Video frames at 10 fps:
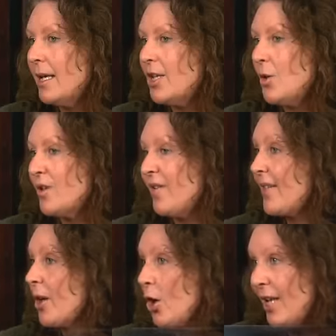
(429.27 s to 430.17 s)
you would have
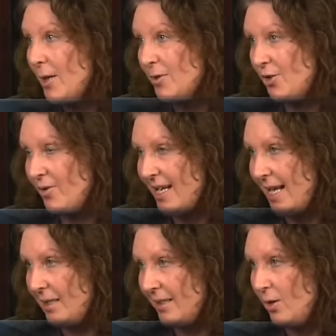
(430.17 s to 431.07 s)
either gone out to drink
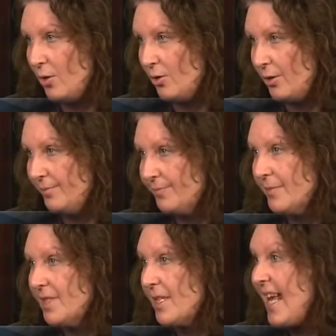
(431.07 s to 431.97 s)
alcohol,
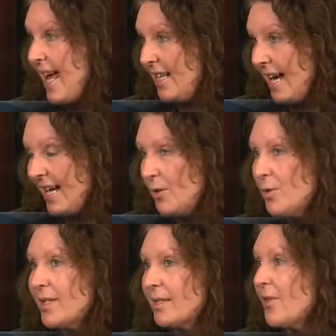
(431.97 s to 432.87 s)
to the
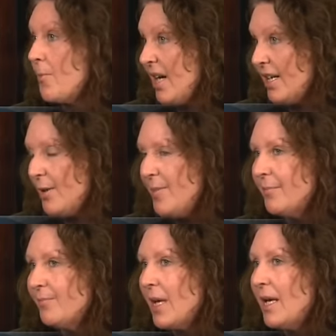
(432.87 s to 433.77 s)
alehouse, the pub.
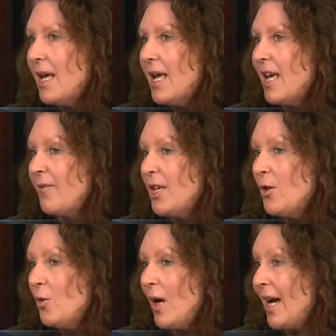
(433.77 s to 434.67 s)
If
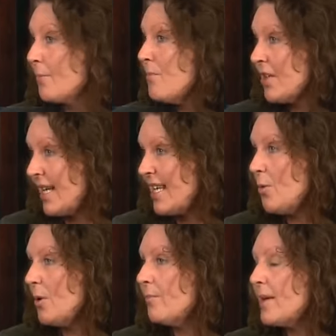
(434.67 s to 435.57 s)
you have money,
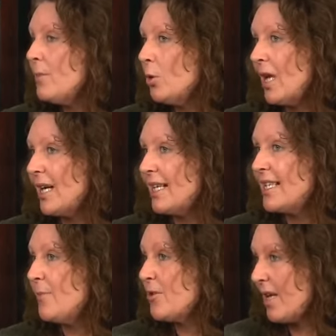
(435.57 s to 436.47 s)
you would be more likely
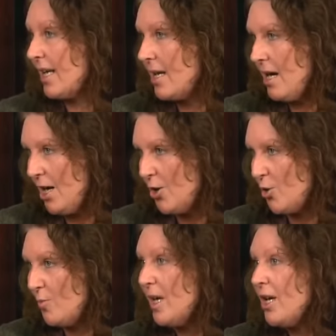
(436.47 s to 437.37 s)
to be drinking at
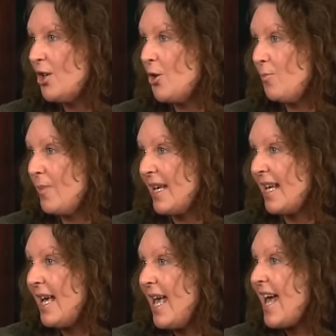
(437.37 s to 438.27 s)
home. You'd
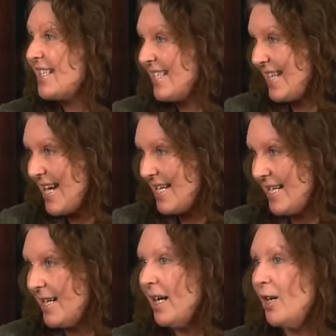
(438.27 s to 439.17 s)
be
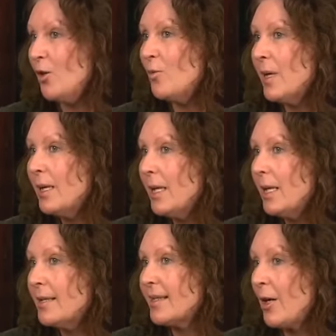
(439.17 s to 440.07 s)
entertaining at home.
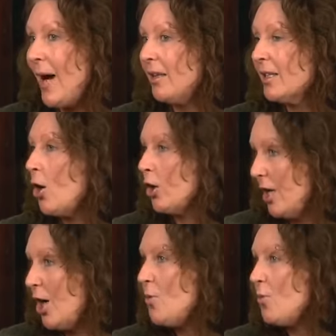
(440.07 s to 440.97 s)
So alcohol
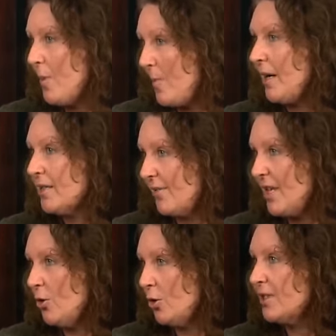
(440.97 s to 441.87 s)
at home will be part of your